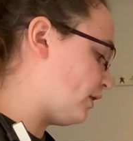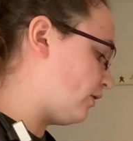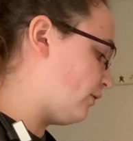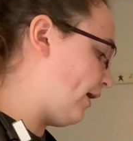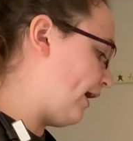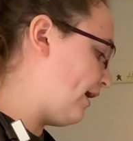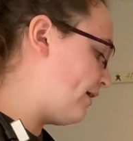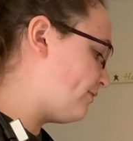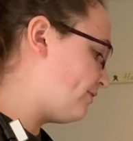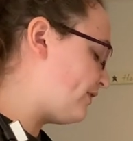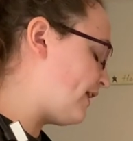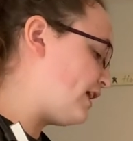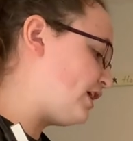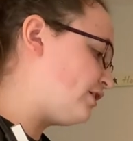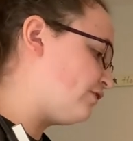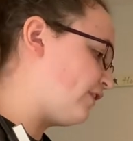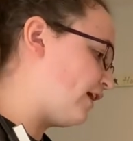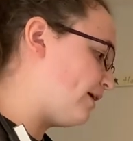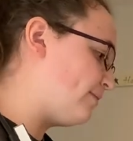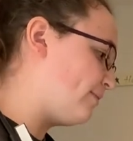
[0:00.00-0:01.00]
Okay, thank
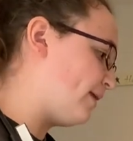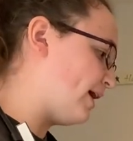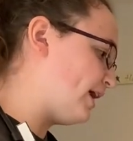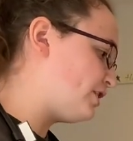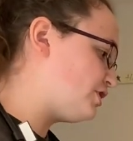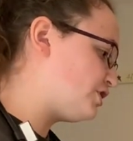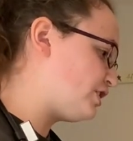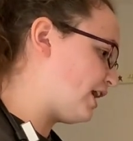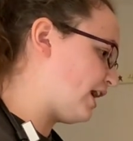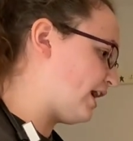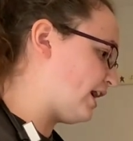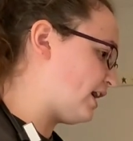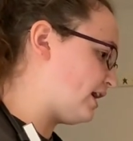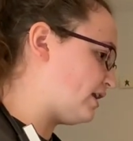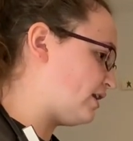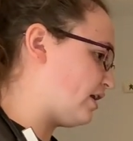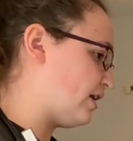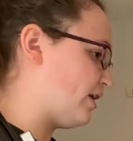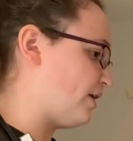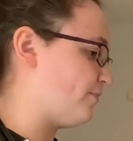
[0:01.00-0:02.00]
you very much,
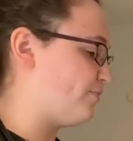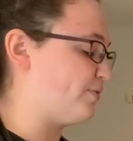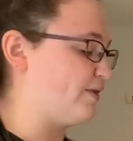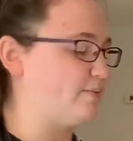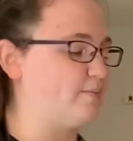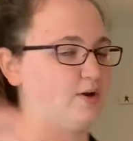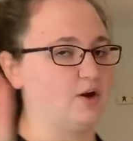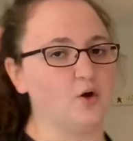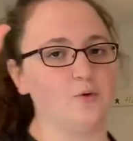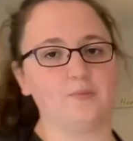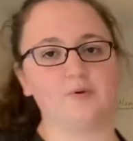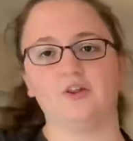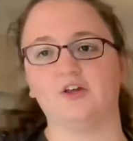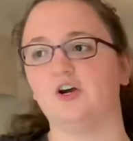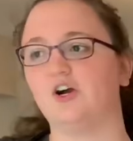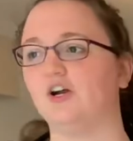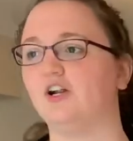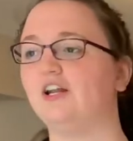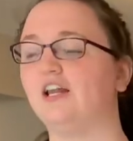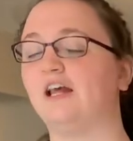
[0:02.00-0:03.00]
and I'm going to open the
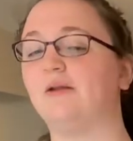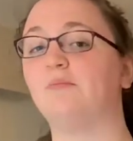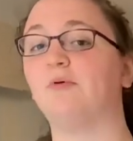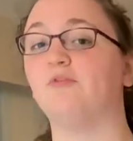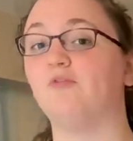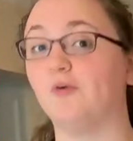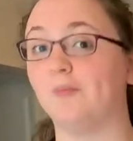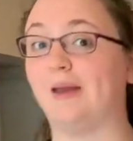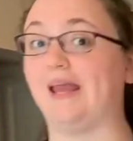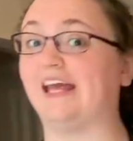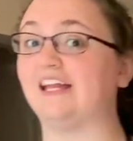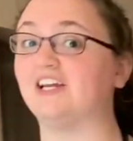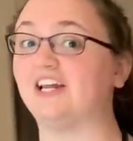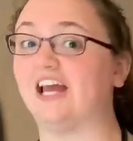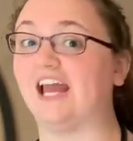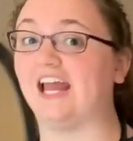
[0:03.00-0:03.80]
curtain and perform hand